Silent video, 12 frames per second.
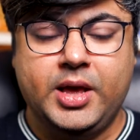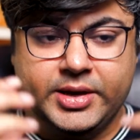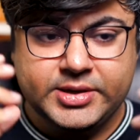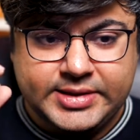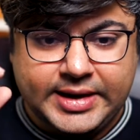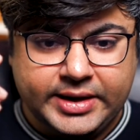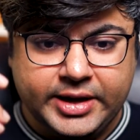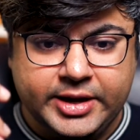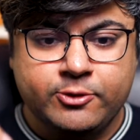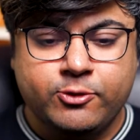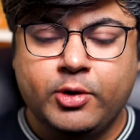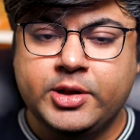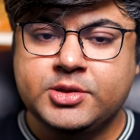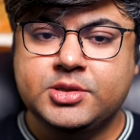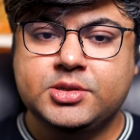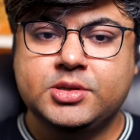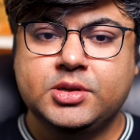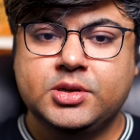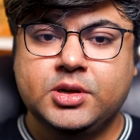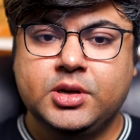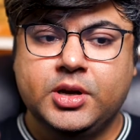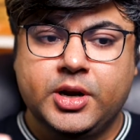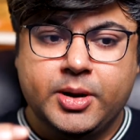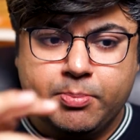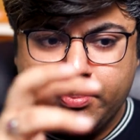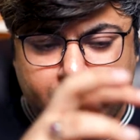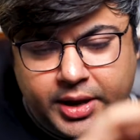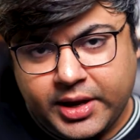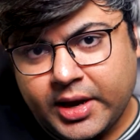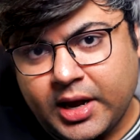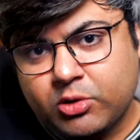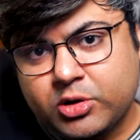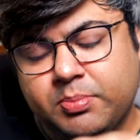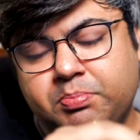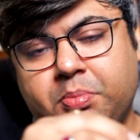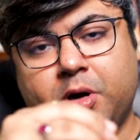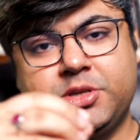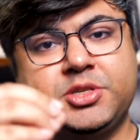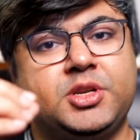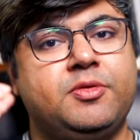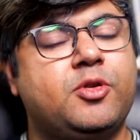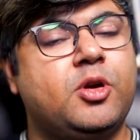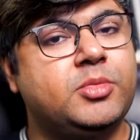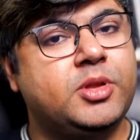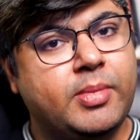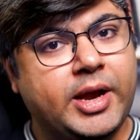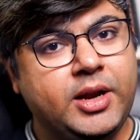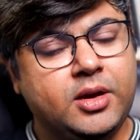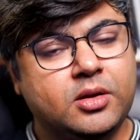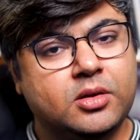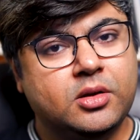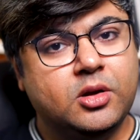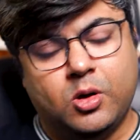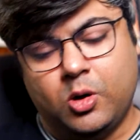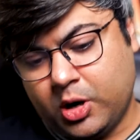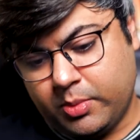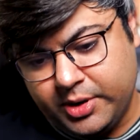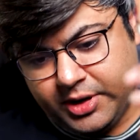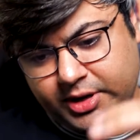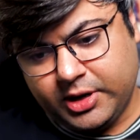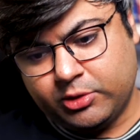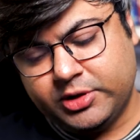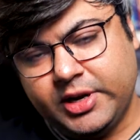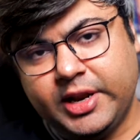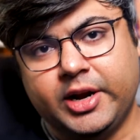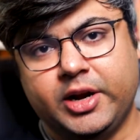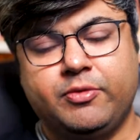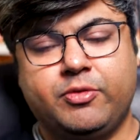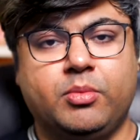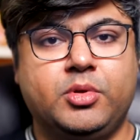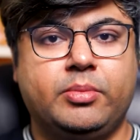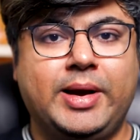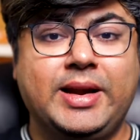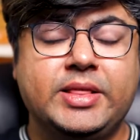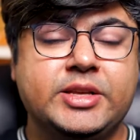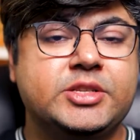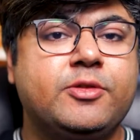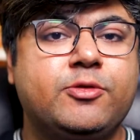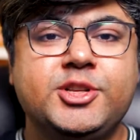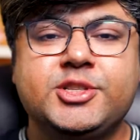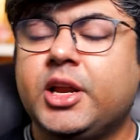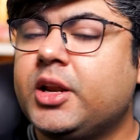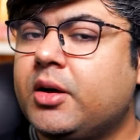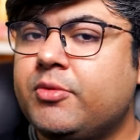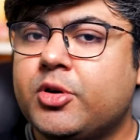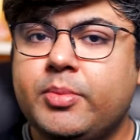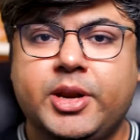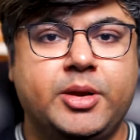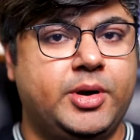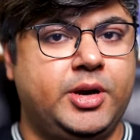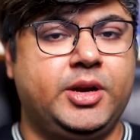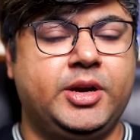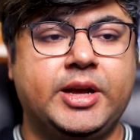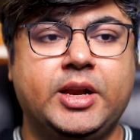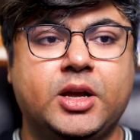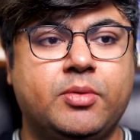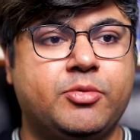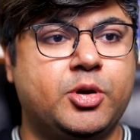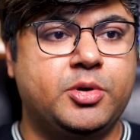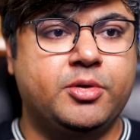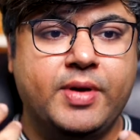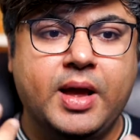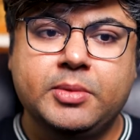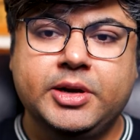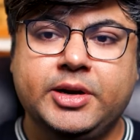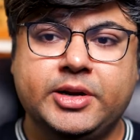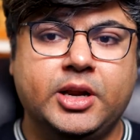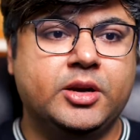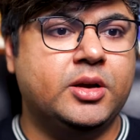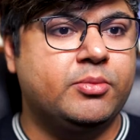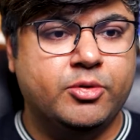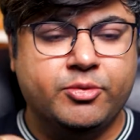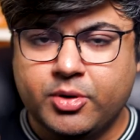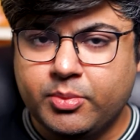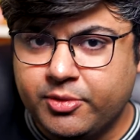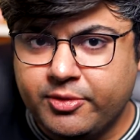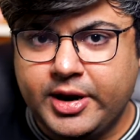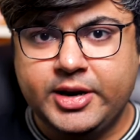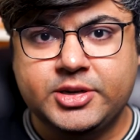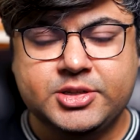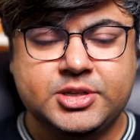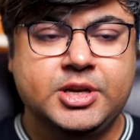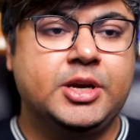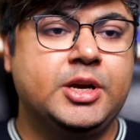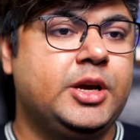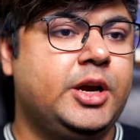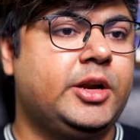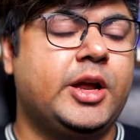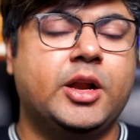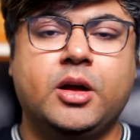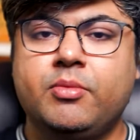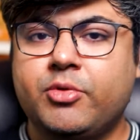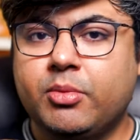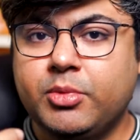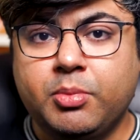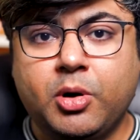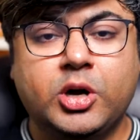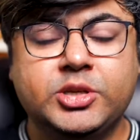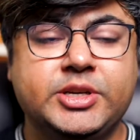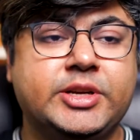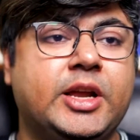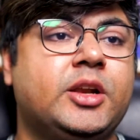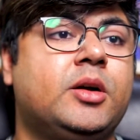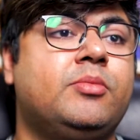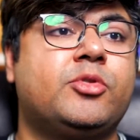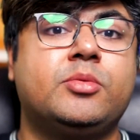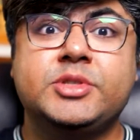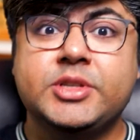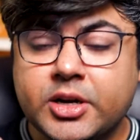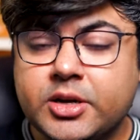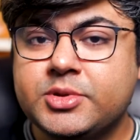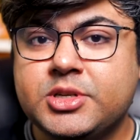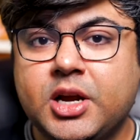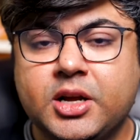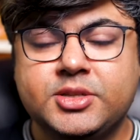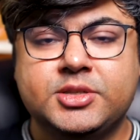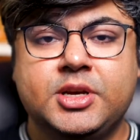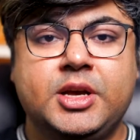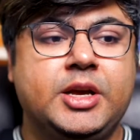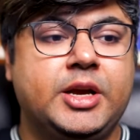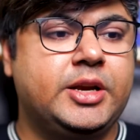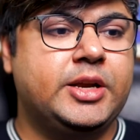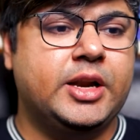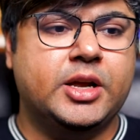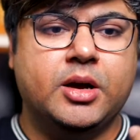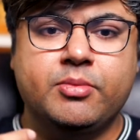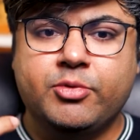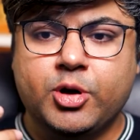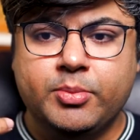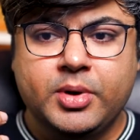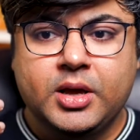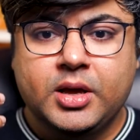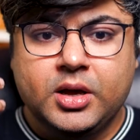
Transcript: Is that influence bringing out the positive from the mind or bringing out the negative from the mind? And this influence can come from anybody. It can come from your family, it can come from your friends, it can come from the boss, it can come from circumstance, it can come from